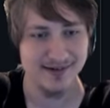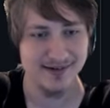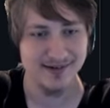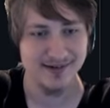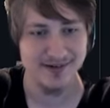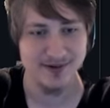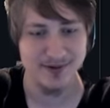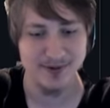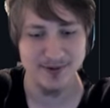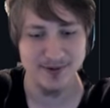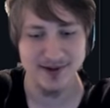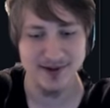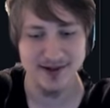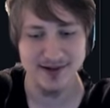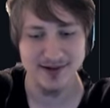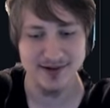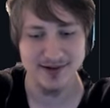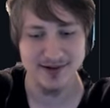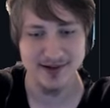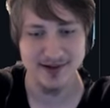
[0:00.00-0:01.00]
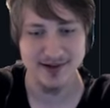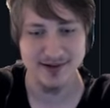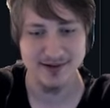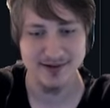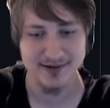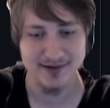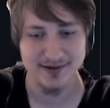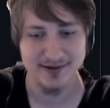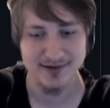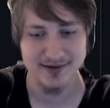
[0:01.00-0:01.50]
No way,
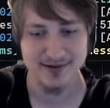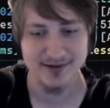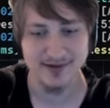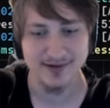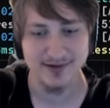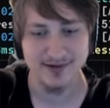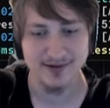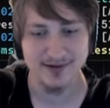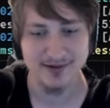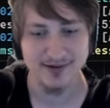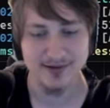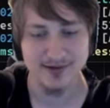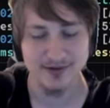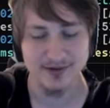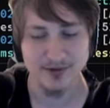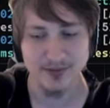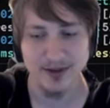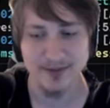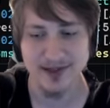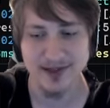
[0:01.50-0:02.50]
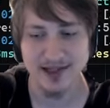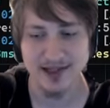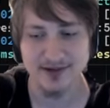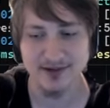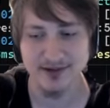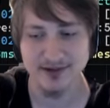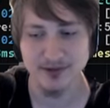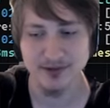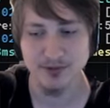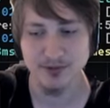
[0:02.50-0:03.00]
okay. So maybe that's
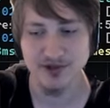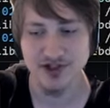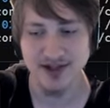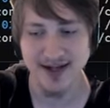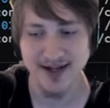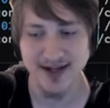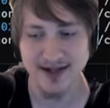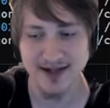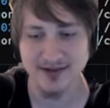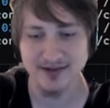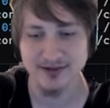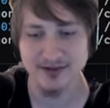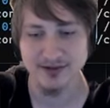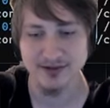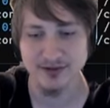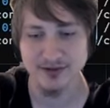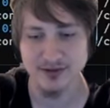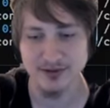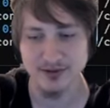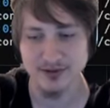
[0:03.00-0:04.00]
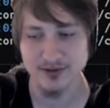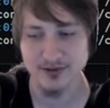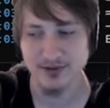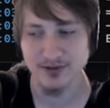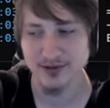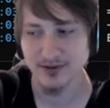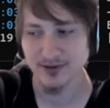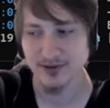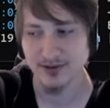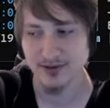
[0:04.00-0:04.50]
something that we should add into
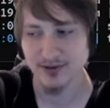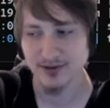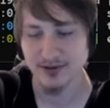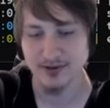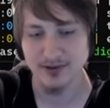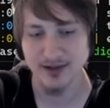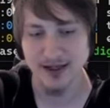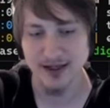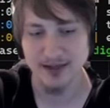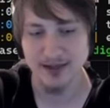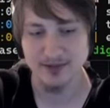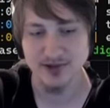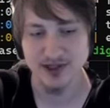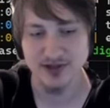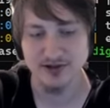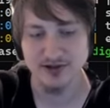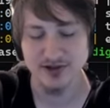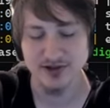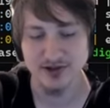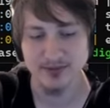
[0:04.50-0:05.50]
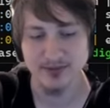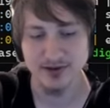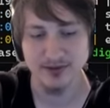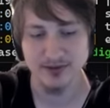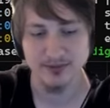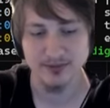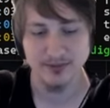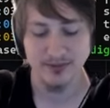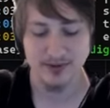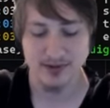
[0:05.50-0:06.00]
the app chat gem,
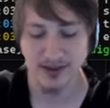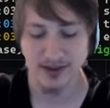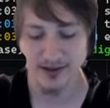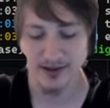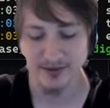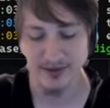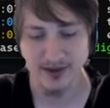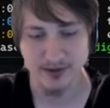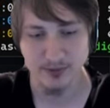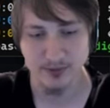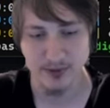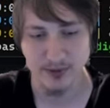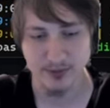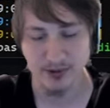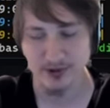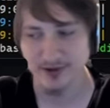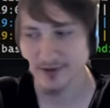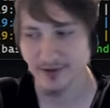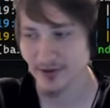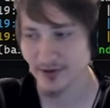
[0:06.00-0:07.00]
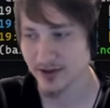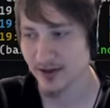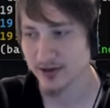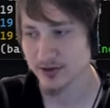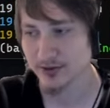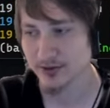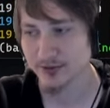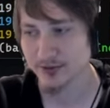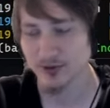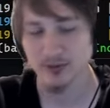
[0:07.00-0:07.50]
because like I said, we built it
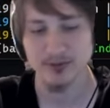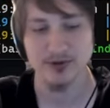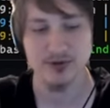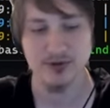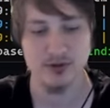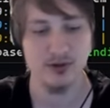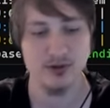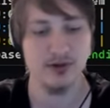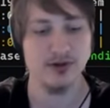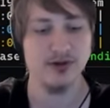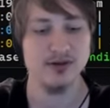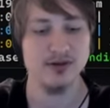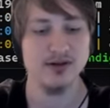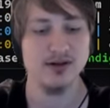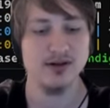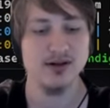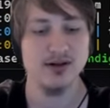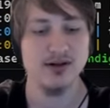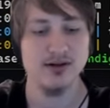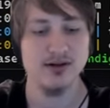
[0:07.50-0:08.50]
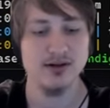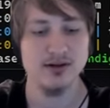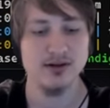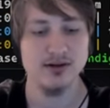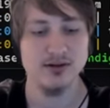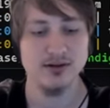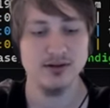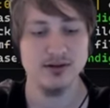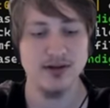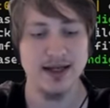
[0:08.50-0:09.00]
together, it's open source.
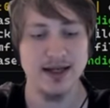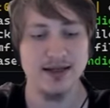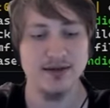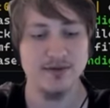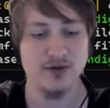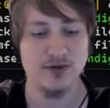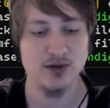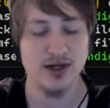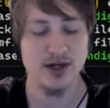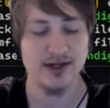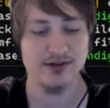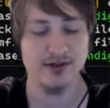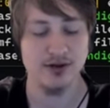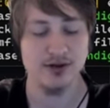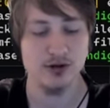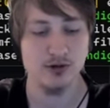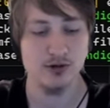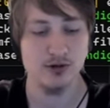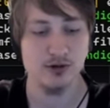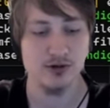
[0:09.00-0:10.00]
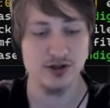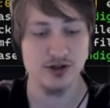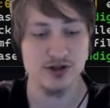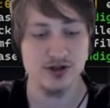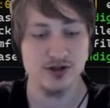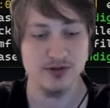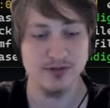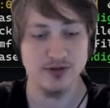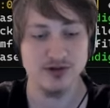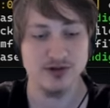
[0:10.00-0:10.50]
So any of you guys can go do
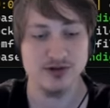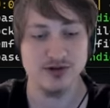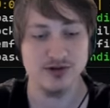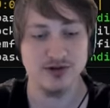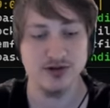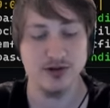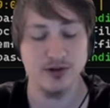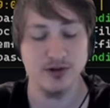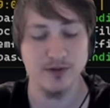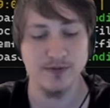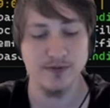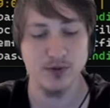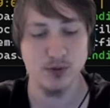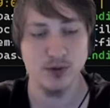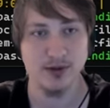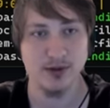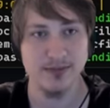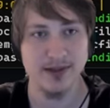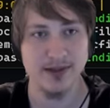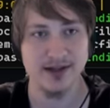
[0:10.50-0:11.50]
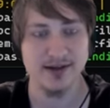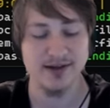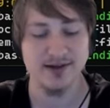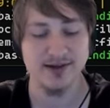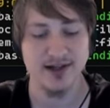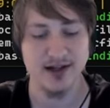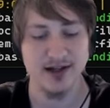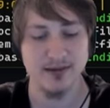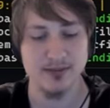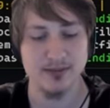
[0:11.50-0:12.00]
contributions too if you want to make this
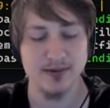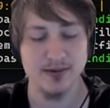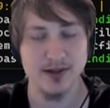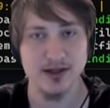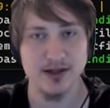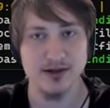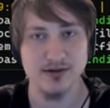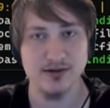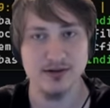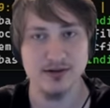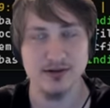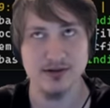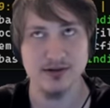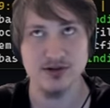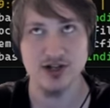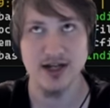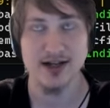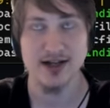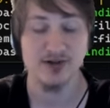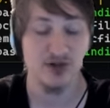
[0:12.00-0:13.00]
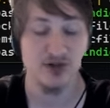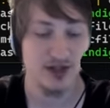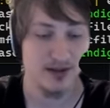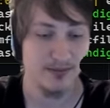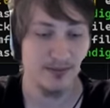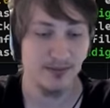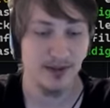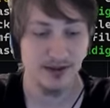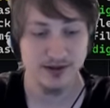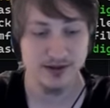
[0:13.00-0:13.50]
app chat
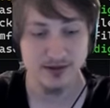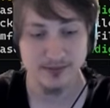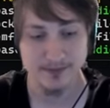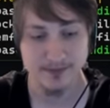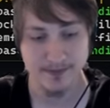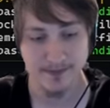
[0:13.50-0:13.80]
gem better.